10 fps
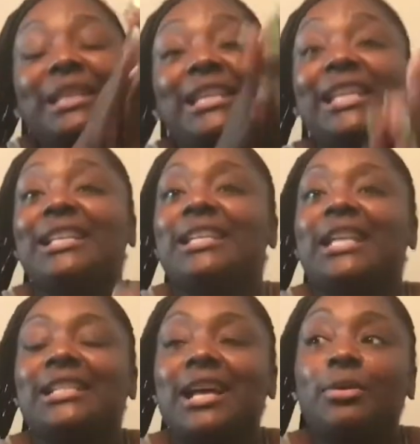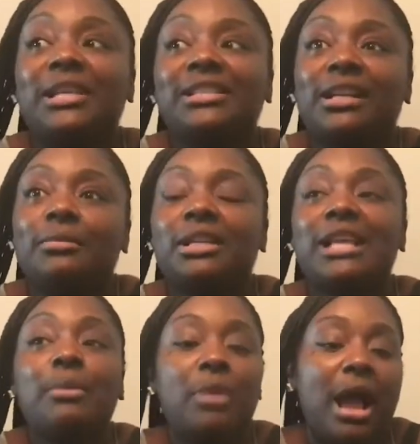But then, that's how he started, because
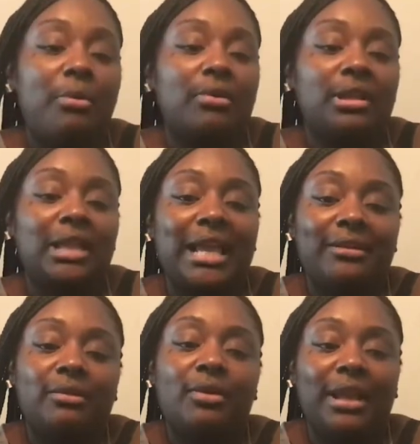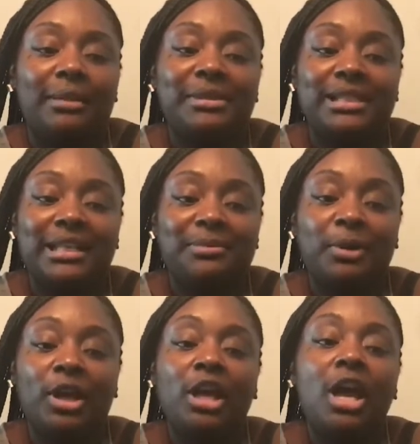I like, okay, let me say this
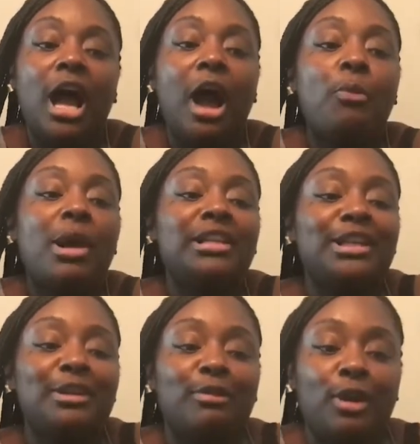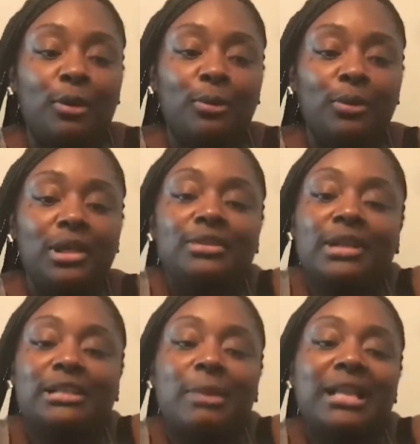part. I wanted to grow, so
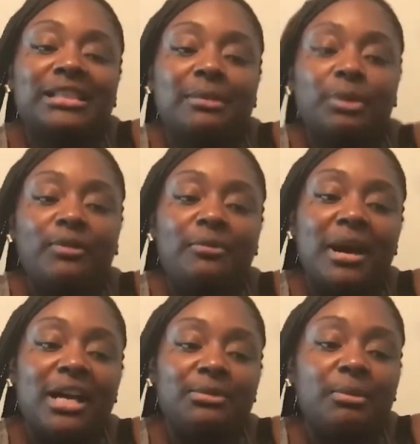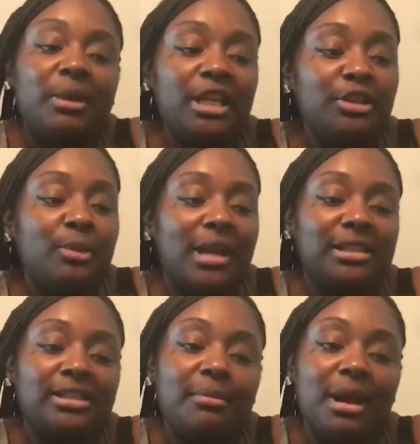that's why I stepped away from my husband, but he knew how to
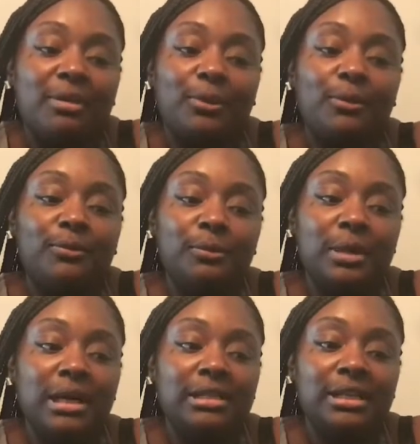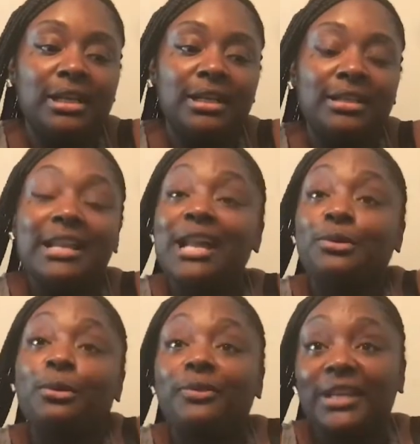stop my growth was not
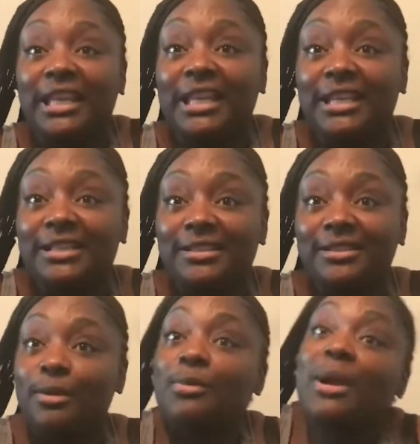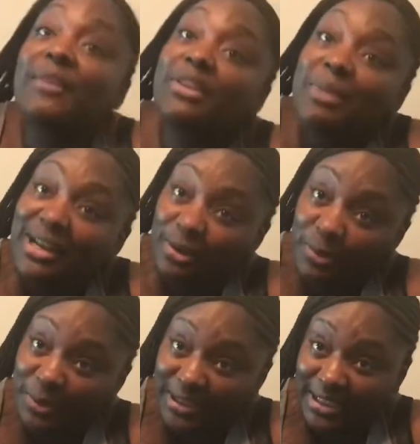doing for the kids. So I don't have anybody to help
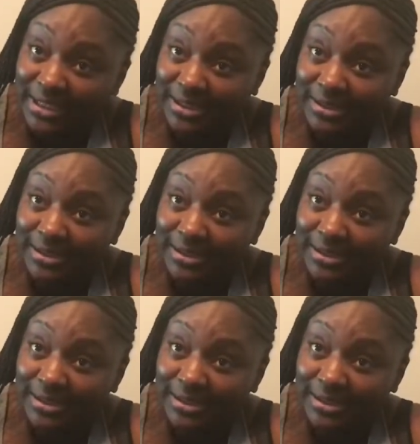me with the kids.